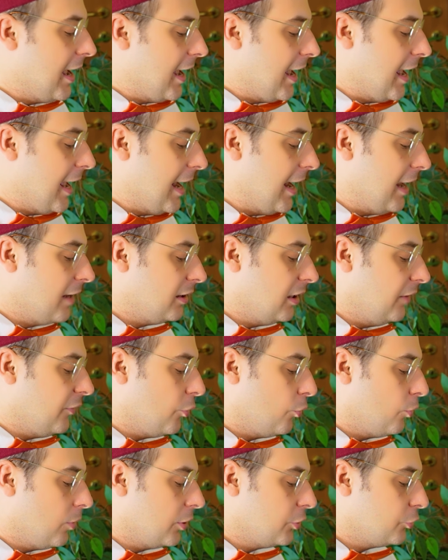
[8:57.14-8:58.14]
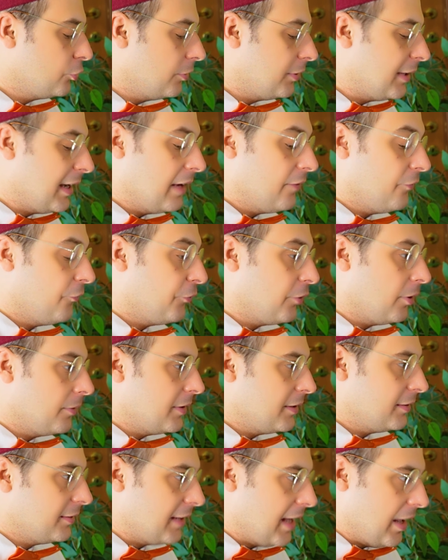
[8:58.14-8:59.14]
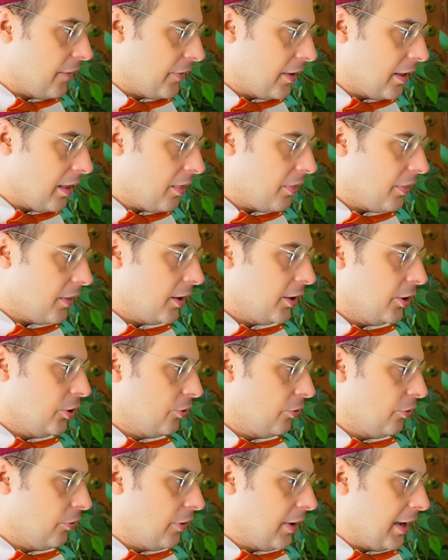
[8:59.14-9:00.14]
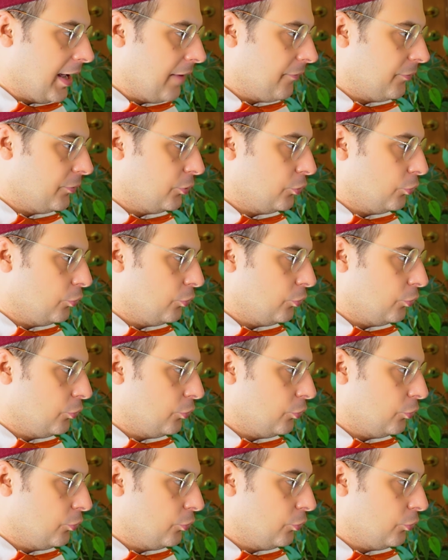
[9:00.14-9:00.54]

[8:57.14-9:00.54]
And if you want to arrive from the 7th, you have